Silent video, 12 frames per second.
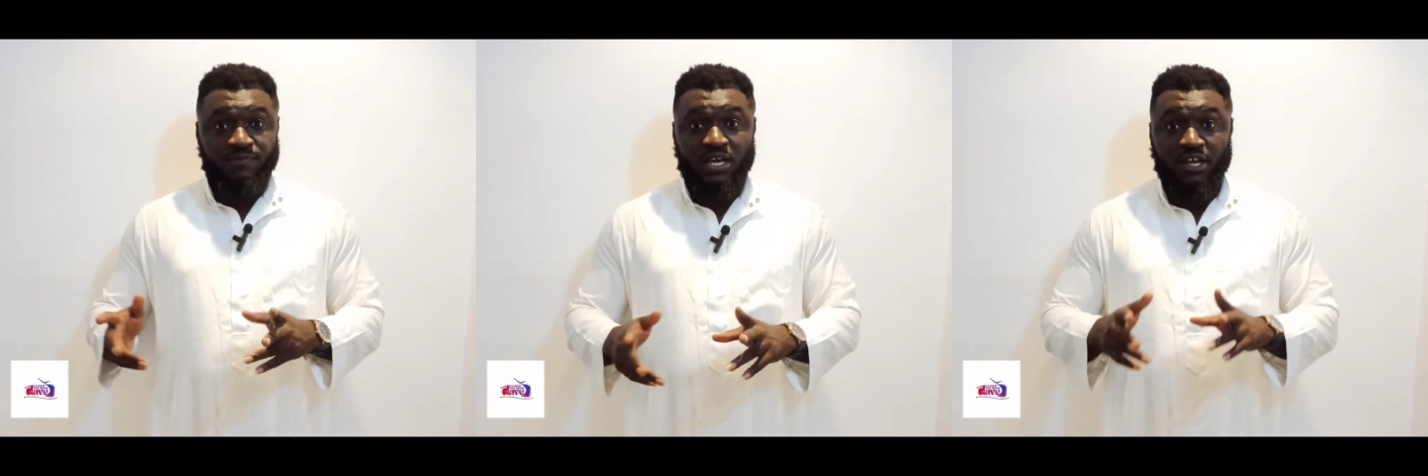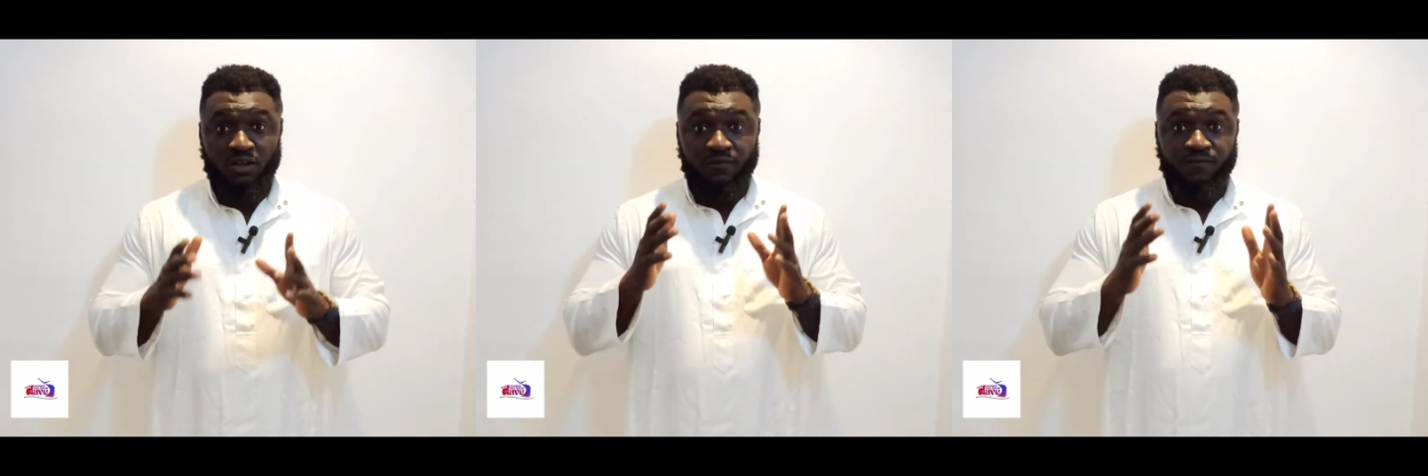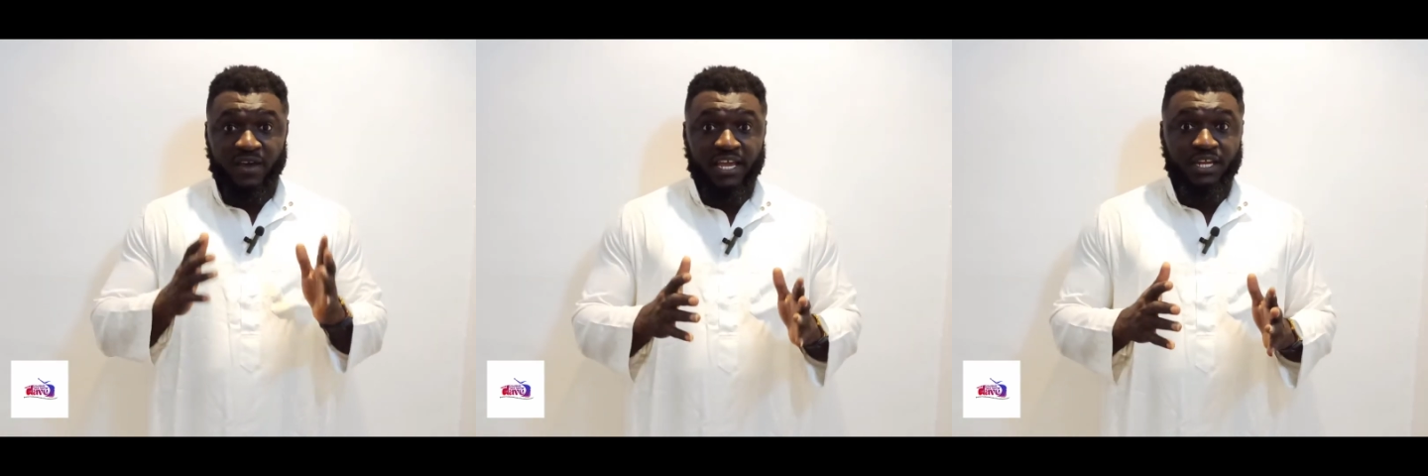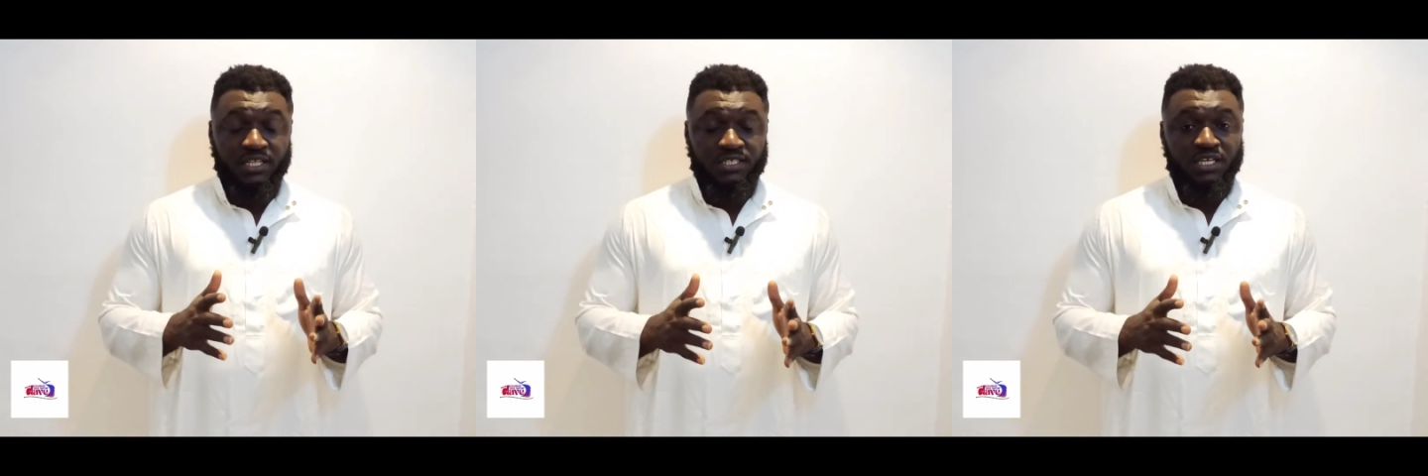If you cannot
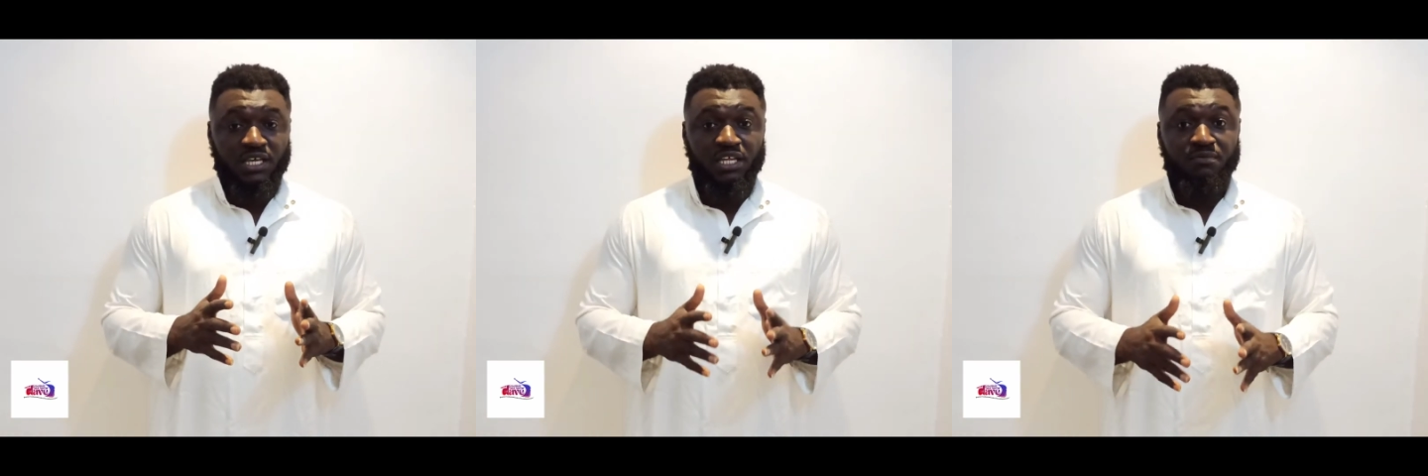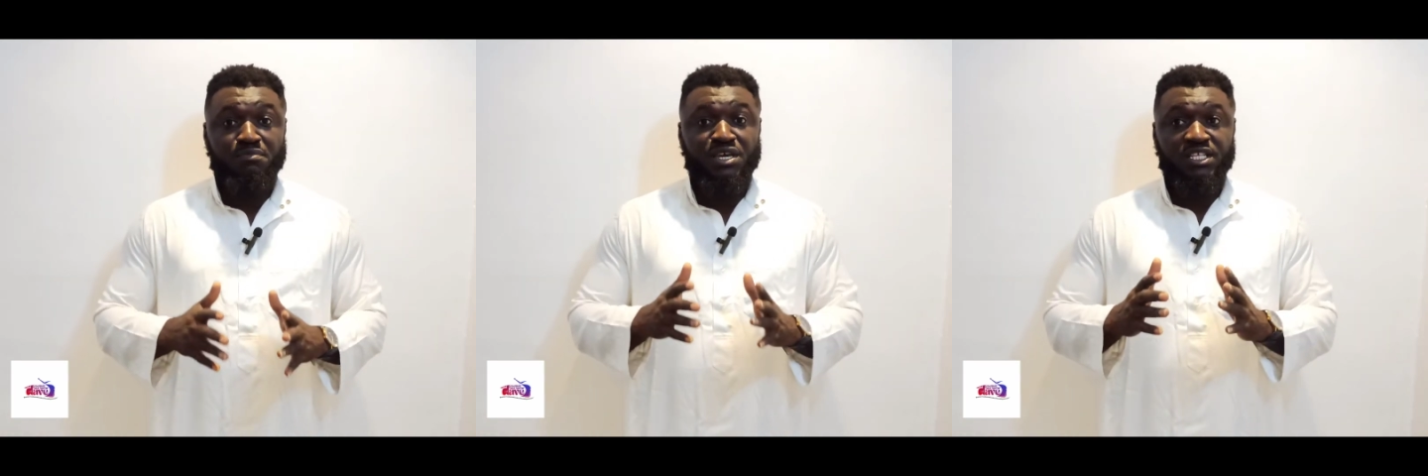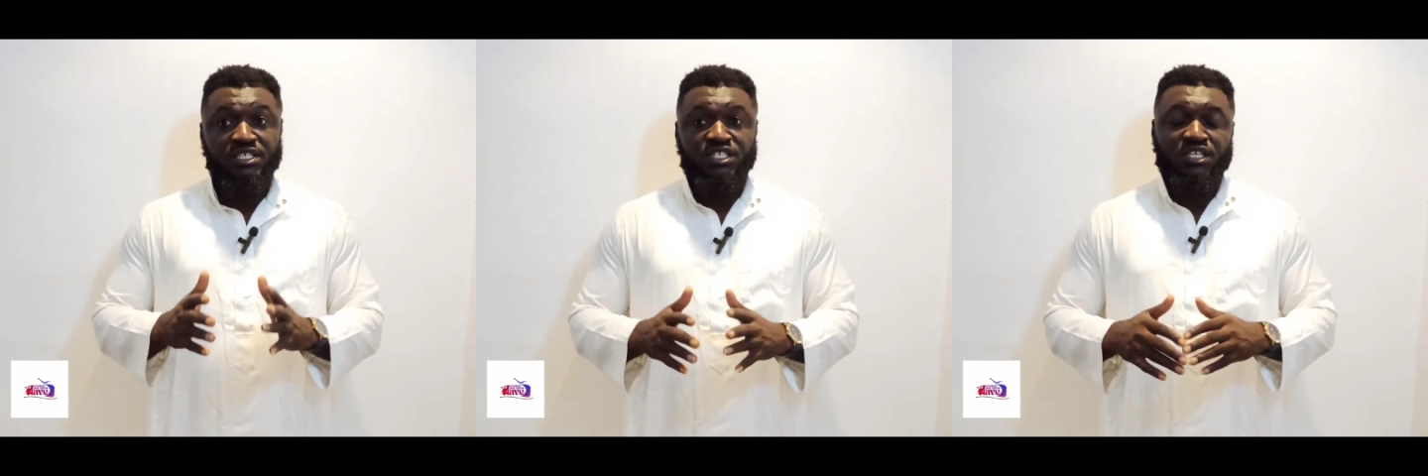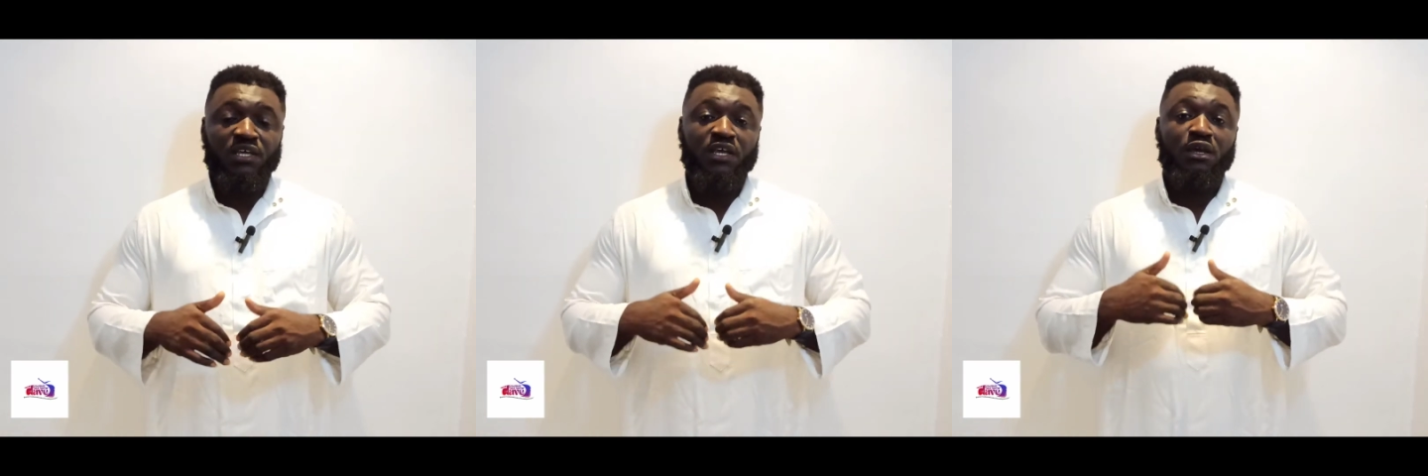find it, it
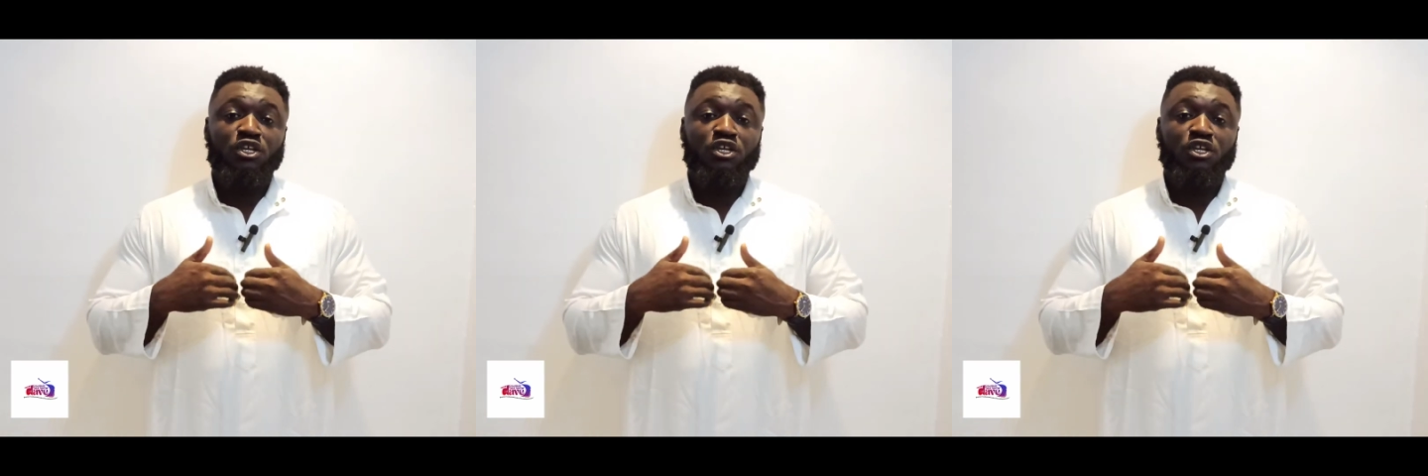means